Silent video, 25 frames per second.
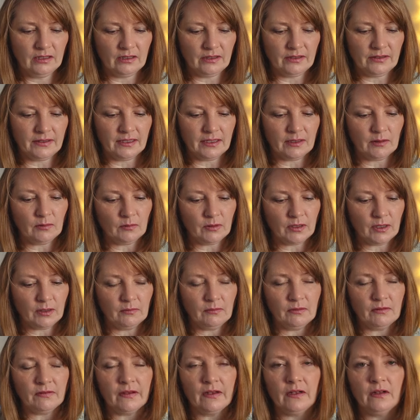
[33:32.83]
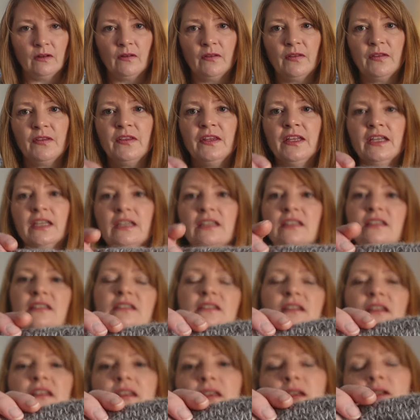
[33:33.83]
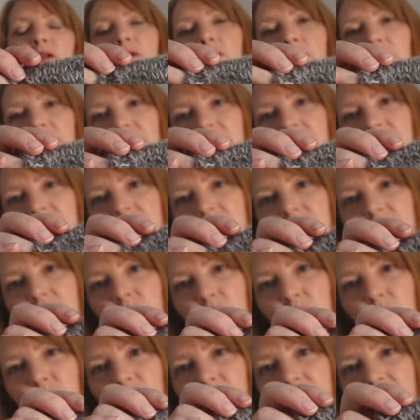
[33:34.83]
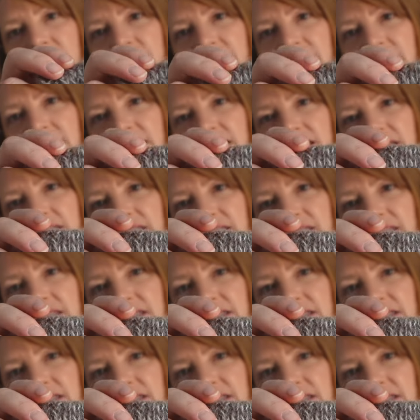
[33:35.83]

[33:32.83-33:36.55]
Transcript: I think it'll go with a lot of things. I think it'll be easy to wear.